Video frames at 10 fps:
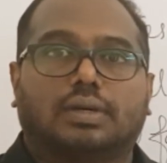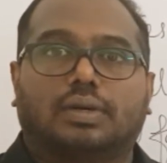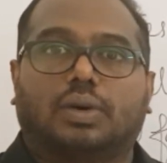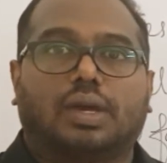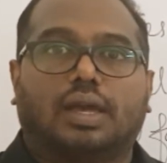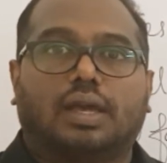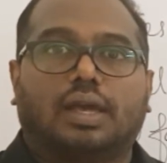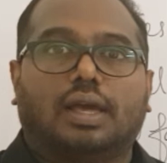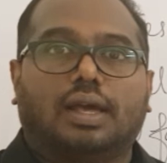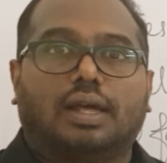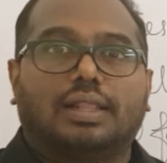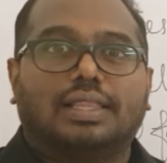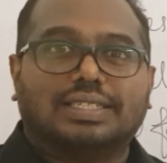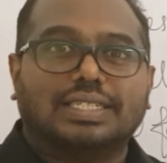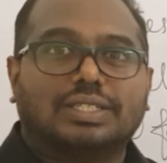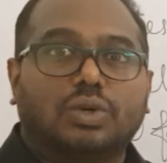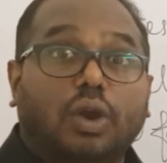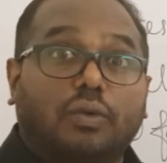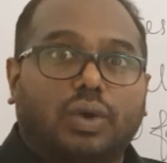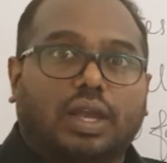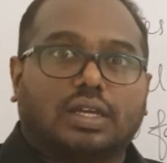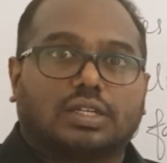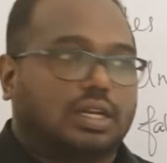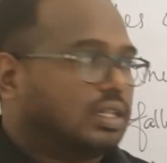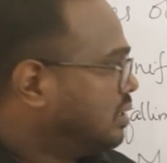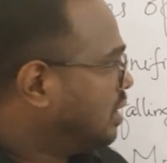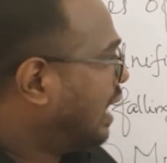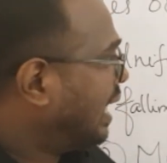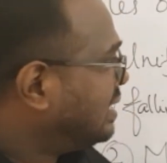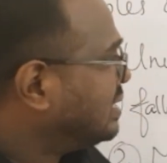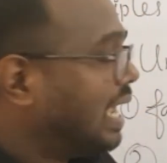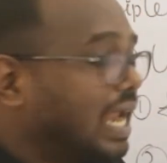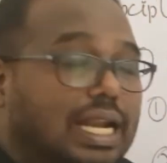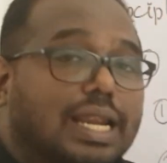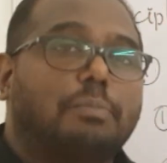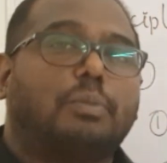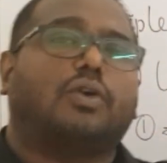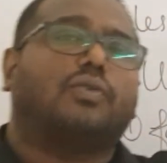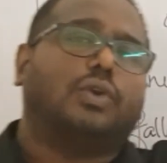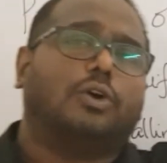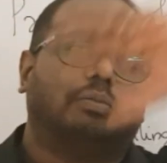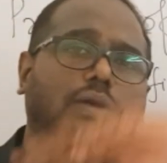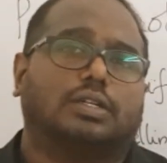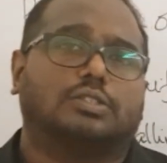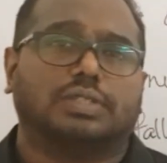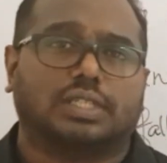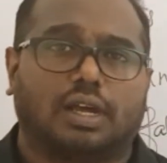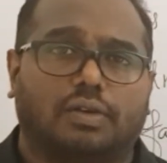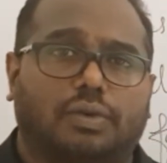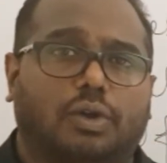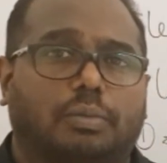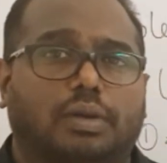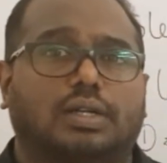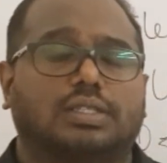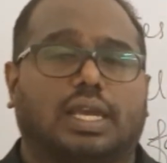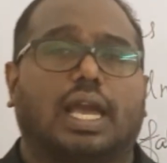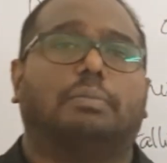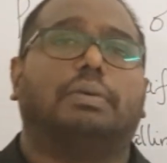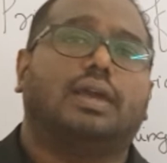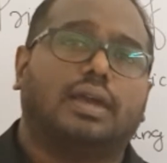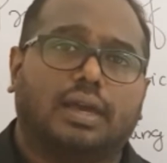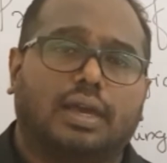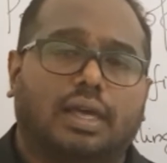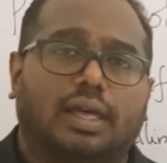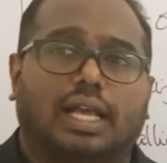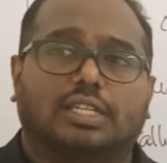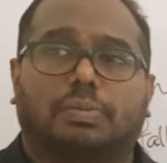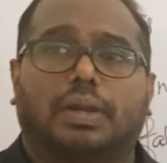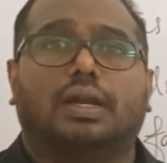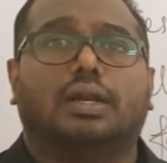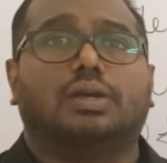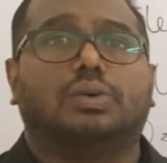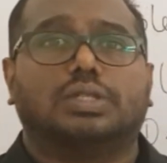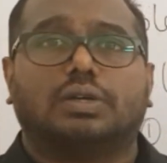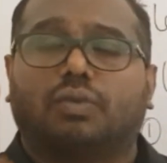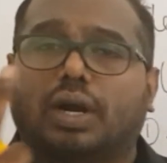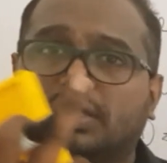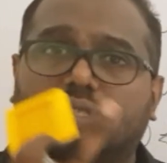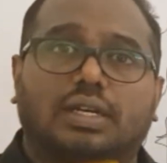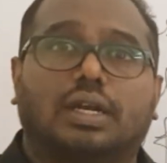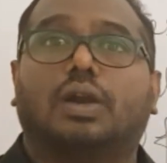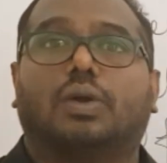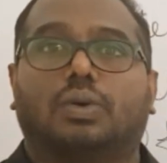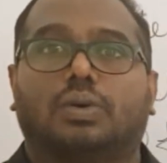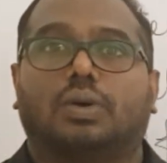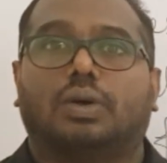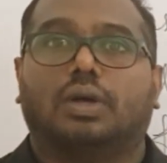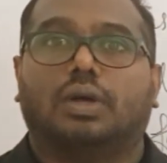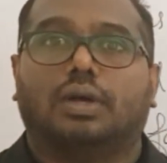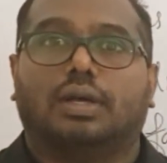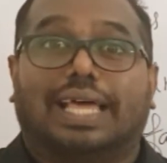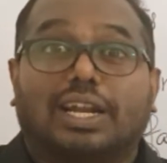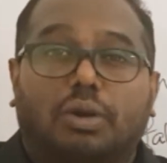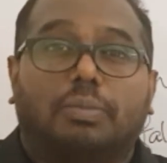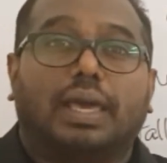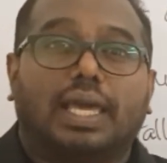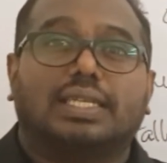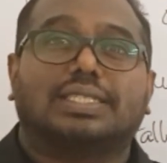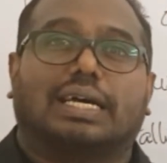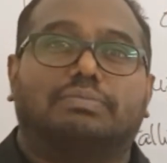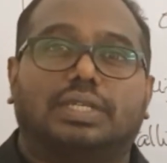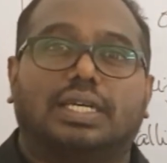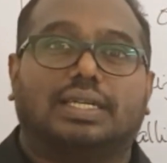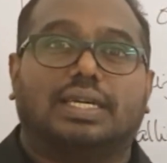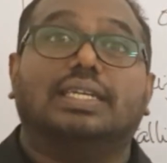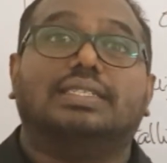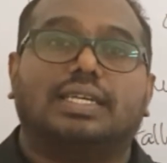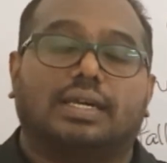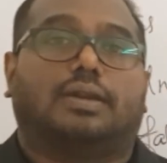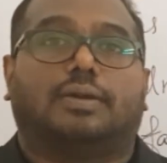Okay, this is unification. Like this, n number of phenomena, physical phenomena can be explained using one single law. That will make the subject easier.